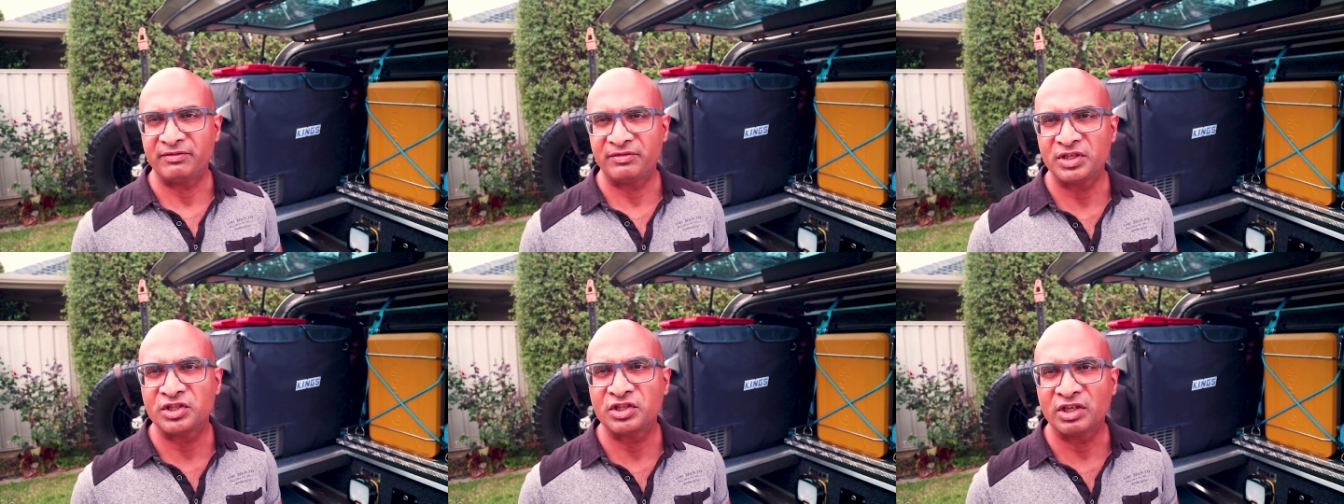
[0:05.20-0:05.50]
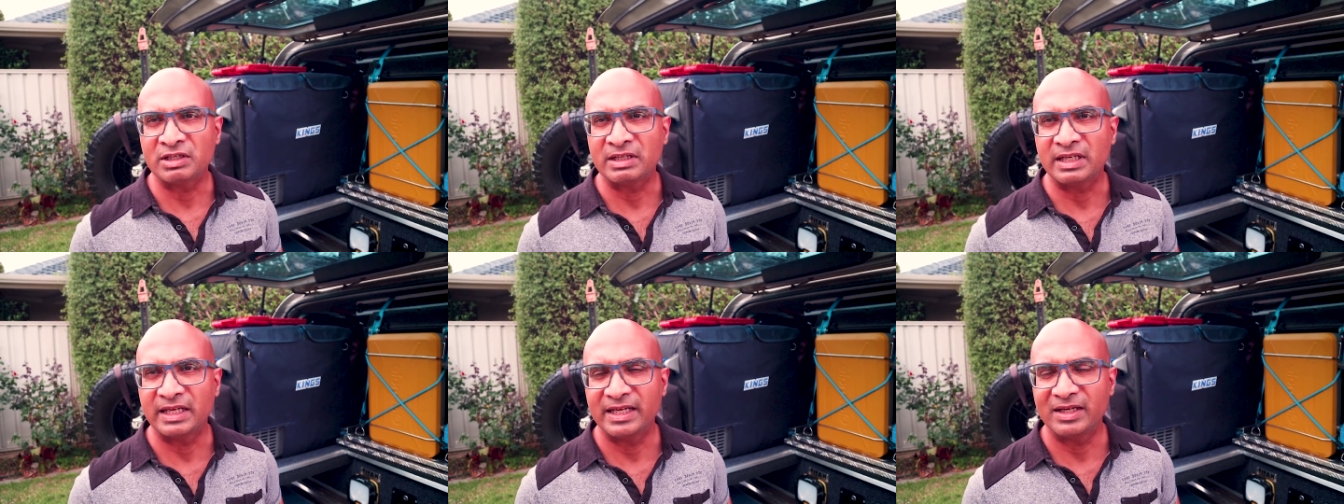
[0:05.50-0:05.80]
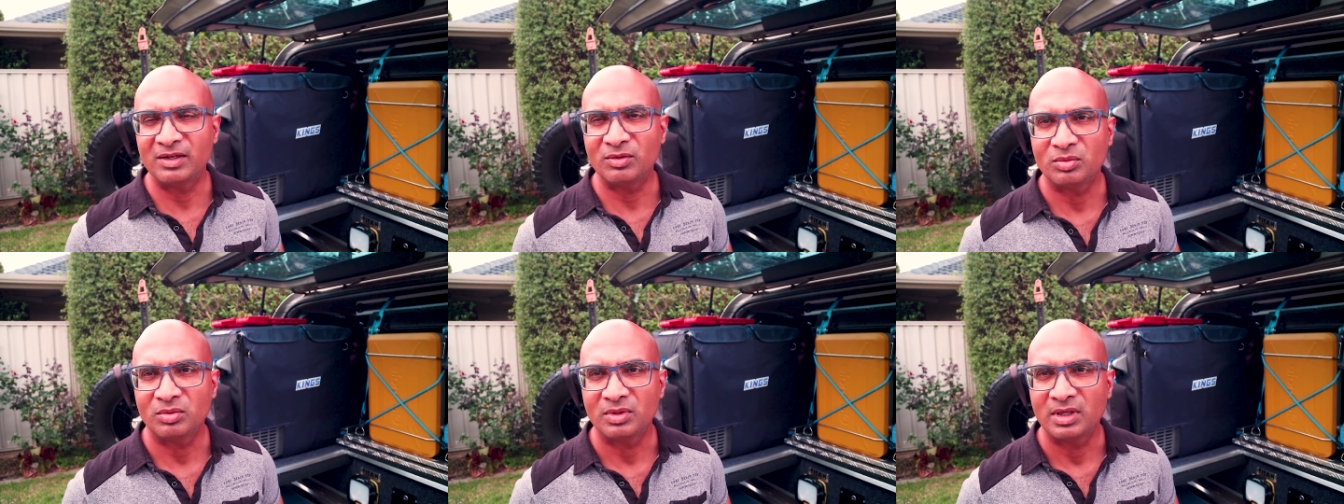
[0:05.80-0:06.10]

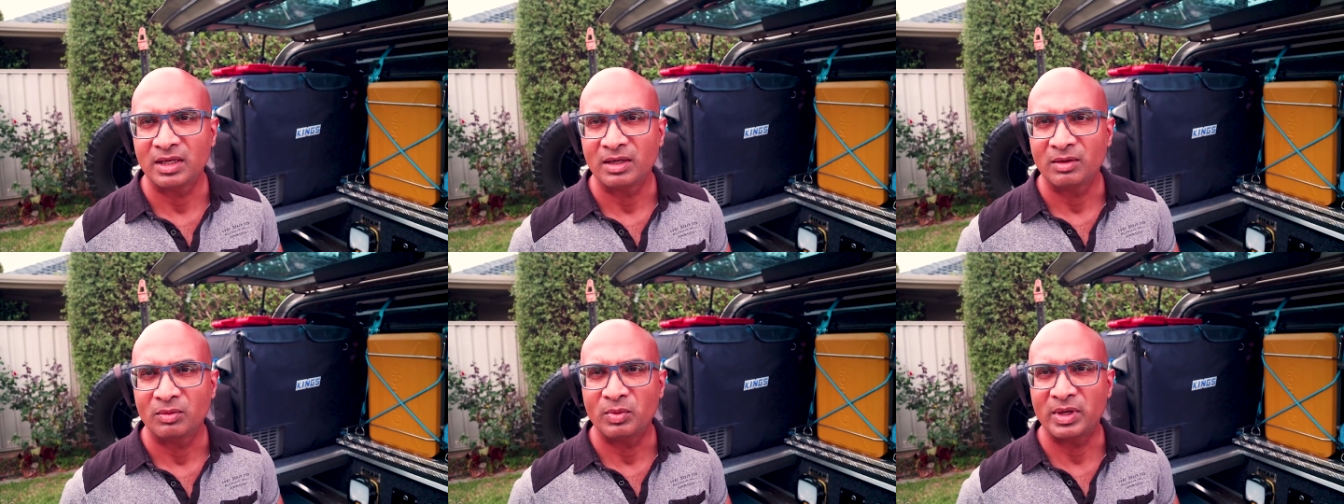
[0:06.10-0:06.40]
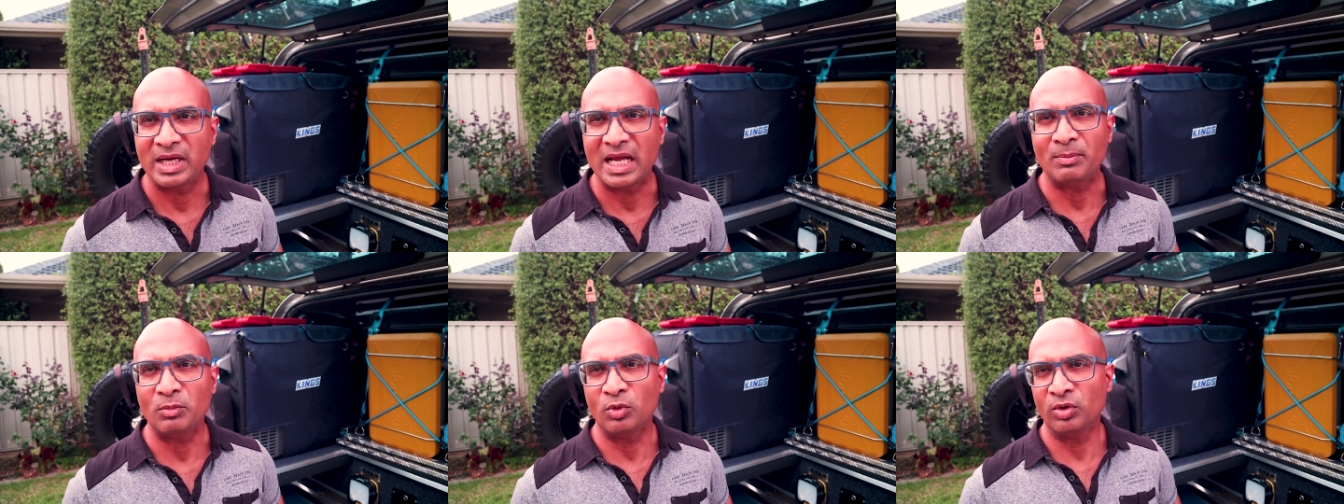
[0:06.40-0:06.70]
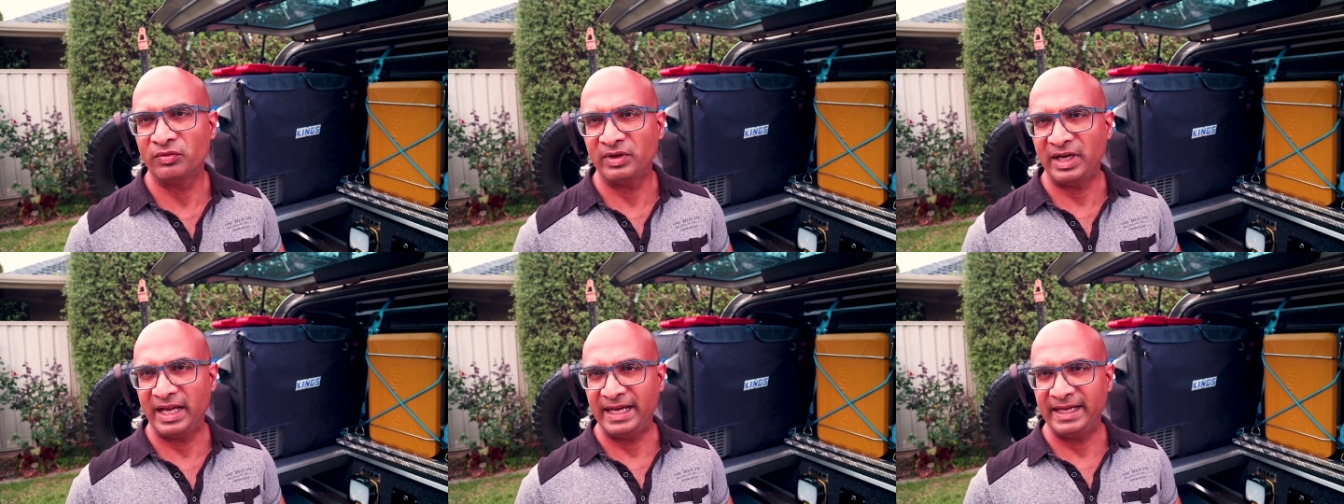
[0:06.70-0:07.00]
efficiently when I'm
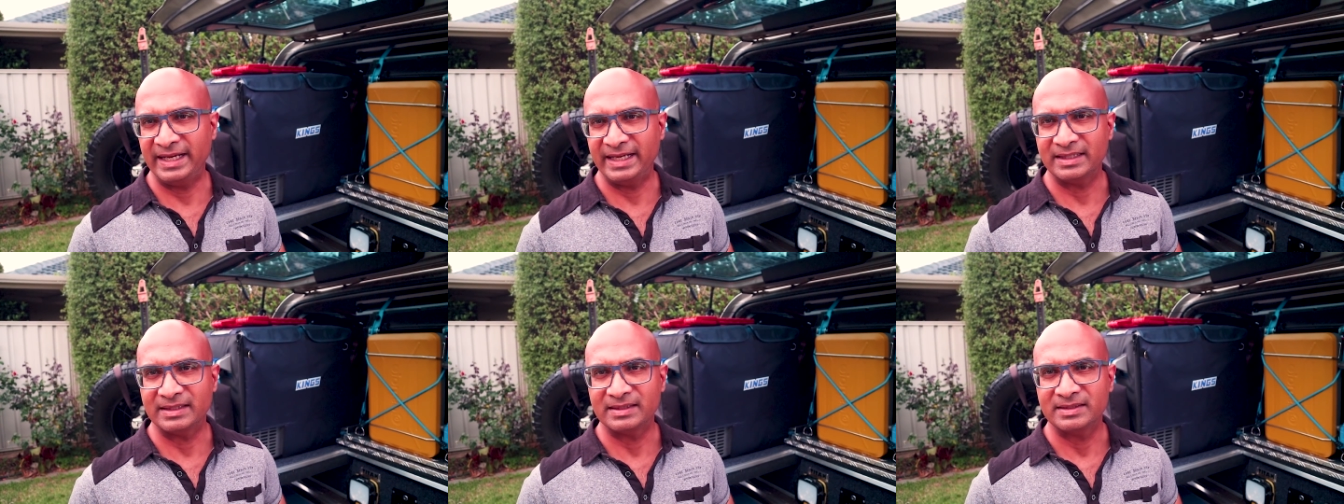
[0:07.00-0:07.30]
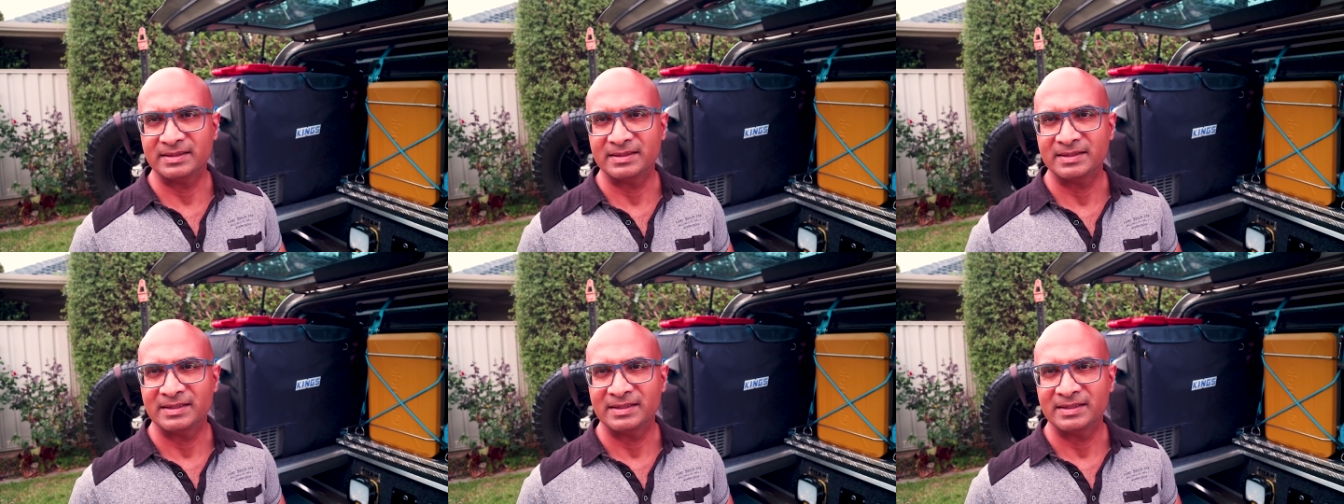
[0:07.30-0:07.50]
overlanding?